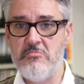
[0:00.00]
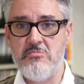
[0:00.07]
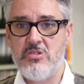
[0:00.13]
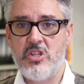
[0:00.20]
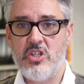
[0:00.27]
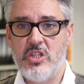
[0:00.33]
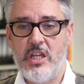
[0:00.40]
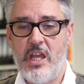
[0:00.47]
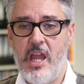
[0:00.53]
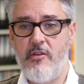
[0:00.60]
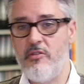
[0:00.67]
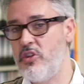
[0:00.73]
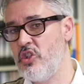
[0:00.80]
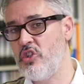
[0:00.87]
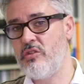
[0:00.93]
It doesn't care,
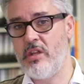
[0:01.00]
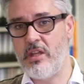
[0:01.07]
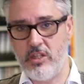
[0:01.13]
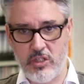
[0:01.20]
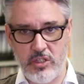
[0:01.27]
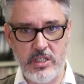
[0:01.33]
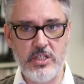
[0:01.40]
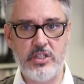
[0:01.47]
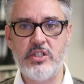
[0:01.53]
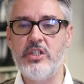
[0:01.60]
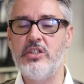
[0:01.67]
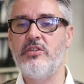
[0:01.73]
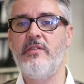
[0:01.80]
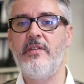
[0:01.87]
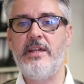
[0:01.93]
they just
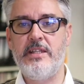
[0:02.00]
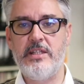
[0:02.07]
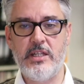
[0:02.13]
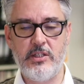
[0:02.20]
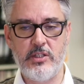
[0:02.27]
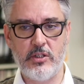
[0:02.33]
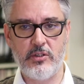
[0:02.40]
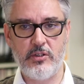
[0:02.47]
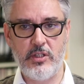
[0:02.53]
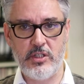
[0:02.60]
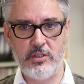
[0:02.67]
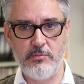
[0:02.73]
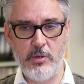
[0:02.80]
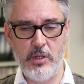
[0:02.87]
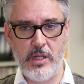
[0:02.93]
insist that they deduct
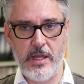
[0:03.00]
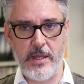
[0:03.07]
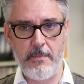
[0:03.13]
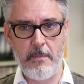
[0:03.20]
this money.